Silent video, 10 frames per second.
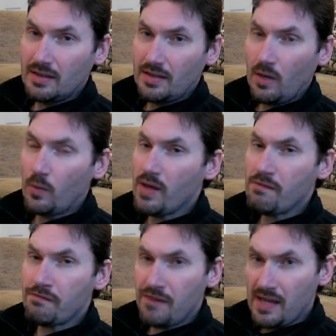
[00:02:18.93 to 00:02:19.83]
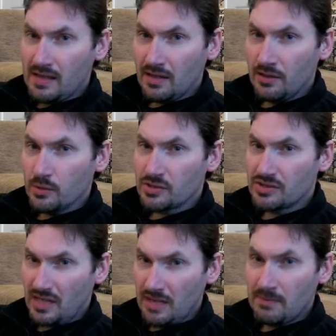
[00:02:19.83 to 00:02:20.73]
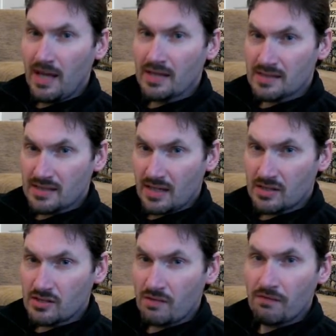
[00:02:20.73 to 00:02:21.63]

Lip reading: that we feel those same instincts